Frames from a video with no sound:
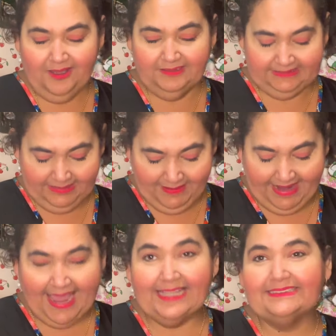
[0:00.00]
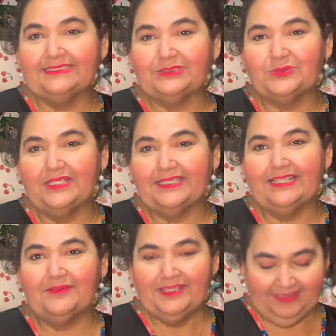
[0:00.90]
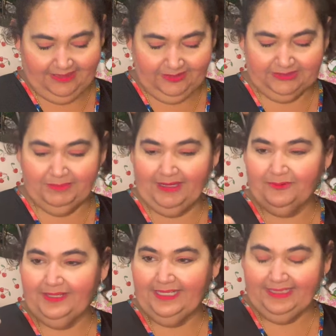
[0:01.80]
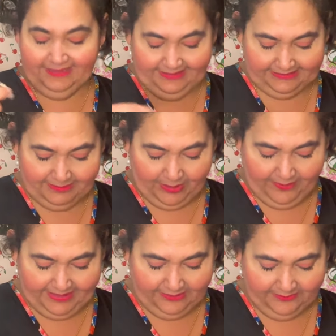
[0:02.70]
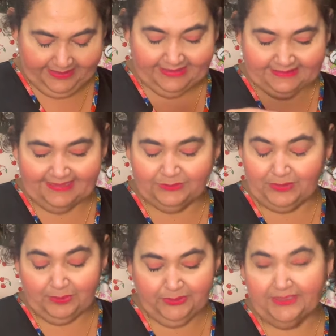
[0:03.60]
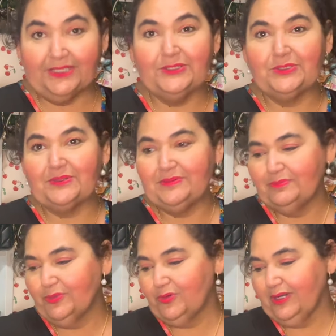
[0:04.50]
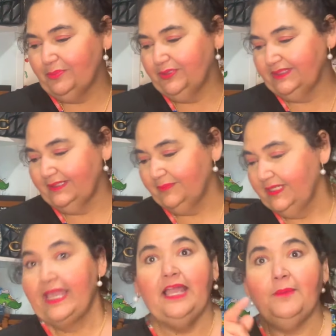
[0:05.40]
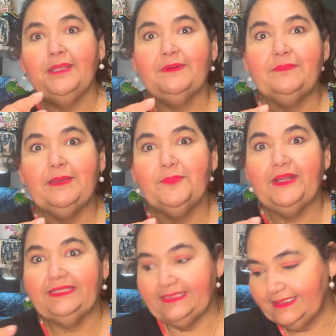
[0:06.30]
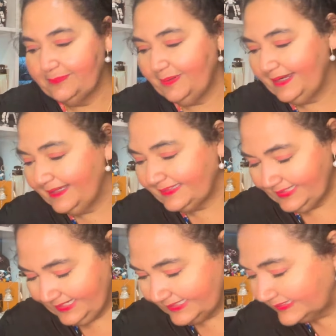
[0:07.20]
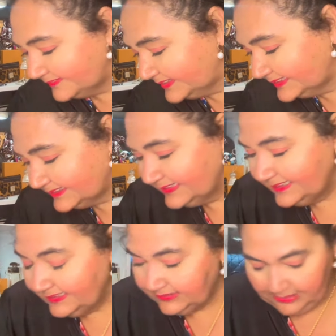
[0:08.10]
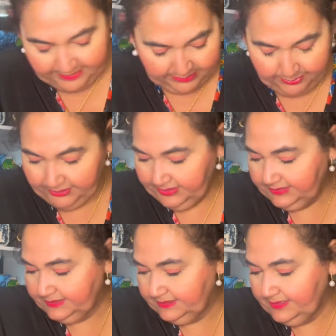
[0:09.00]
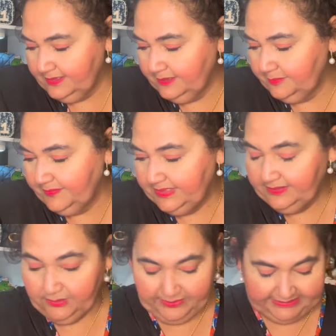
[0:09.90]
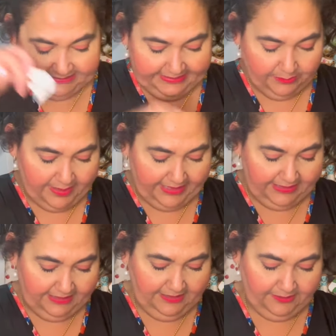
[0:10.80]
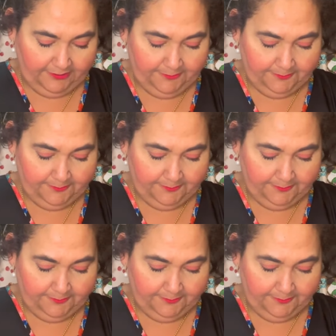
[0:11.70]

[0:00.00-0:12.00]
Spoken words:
See, my hands had swollen up. Here's my rings and my wedding rings. That's where I put it. I couldn't remember where I put them. Help me remember at the end of this. So I'm going to put the receipt back in here.